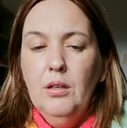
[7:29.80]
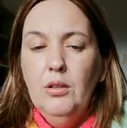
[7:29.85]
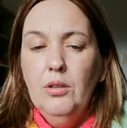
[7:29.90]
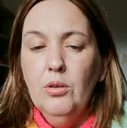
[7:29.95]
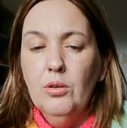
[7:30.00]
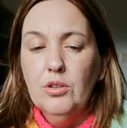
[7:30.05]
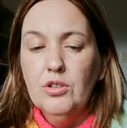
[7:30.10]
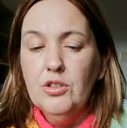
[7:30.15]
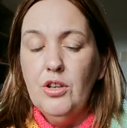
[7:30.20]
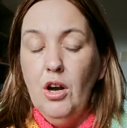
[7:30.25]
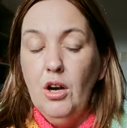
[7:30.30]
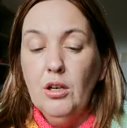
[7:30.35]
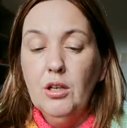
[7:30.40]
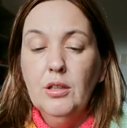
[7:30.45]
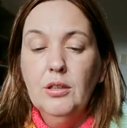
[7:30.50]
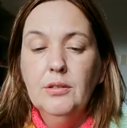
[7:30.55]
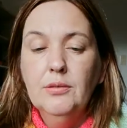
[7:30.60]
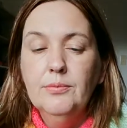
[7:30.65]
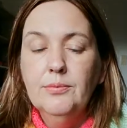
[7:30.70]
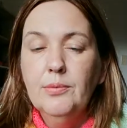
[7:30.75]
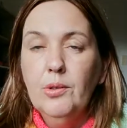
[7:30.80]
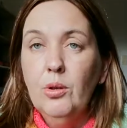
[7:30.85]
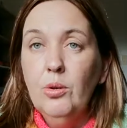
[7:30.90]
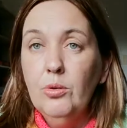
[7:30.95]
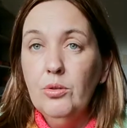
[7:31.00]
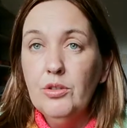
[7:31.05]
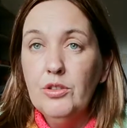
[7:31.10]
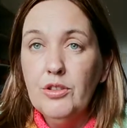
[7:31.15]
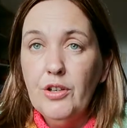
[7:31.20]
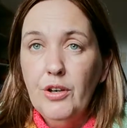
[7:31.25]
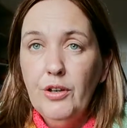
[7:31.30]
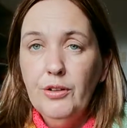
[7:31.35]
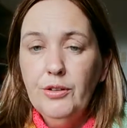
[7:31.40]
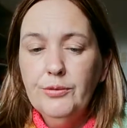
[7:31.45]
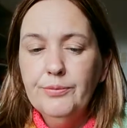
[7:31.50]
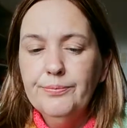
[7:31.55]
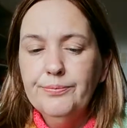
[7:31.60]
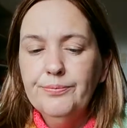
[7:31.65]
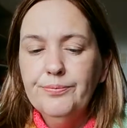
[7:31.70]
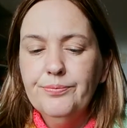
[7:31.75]
your sock. Also,
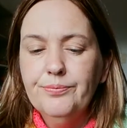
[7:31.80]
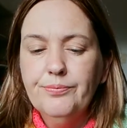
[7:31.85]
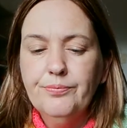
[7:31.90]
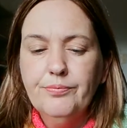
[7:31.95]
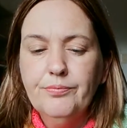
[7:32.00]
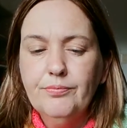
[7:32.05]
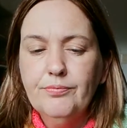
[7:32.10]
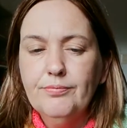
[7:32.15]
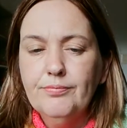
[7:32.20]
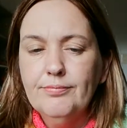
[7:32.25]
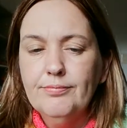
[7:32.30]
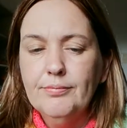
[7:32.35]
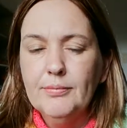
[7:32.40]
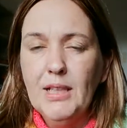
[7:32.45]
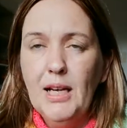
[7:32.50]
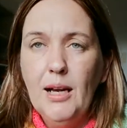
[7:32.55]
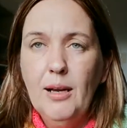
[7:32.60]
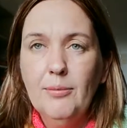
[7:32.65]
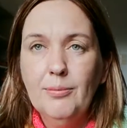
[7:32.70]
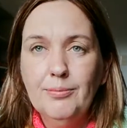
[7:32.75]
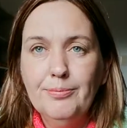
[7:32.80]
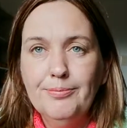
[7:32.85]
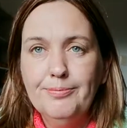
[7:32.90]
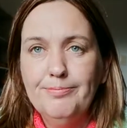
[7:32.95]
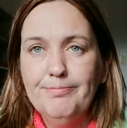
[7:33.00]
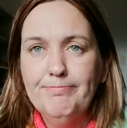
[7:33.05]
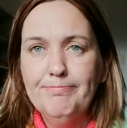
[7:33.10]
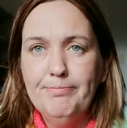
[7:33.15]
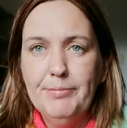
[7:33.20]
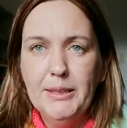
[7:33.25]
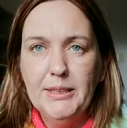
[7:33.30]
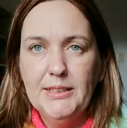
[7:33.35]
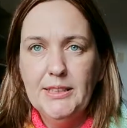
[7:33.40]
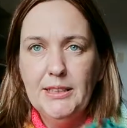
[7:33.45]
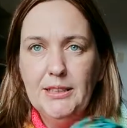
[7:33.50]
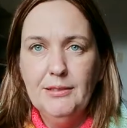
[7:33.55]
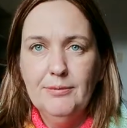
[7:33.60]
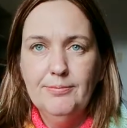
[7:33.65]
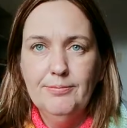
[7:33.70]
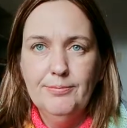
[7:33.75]
I'm
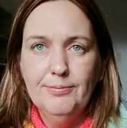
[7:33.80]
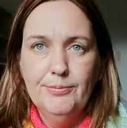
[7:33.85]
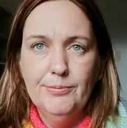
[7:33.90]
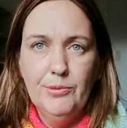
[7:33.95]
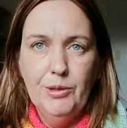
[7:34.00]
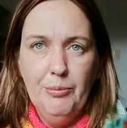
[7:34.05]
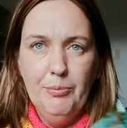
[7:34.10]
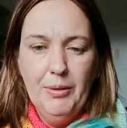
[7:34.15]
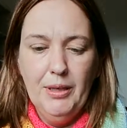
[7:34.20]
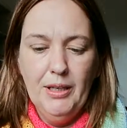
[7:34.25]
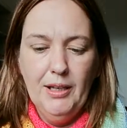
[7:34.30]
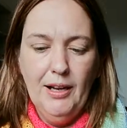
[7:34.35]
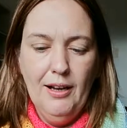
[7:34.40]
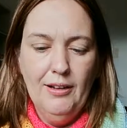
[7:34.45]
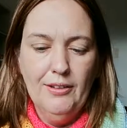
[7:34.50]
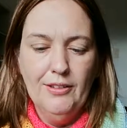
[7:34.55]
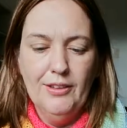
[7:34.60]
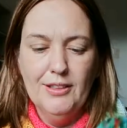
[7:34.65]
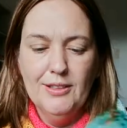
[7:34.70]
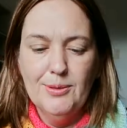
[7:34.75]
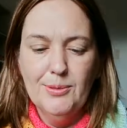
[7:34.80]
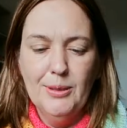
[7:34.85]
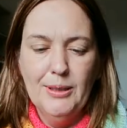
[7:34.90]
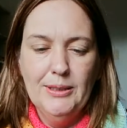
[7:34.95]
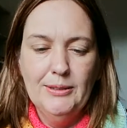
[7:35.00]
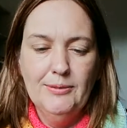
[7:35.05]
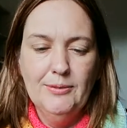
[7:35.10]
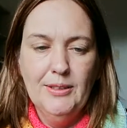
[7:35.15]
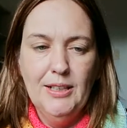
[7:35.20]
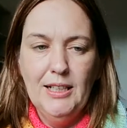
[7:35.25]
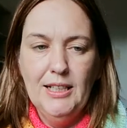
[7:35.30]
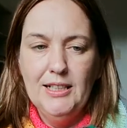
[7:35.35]
busy ripping out this one.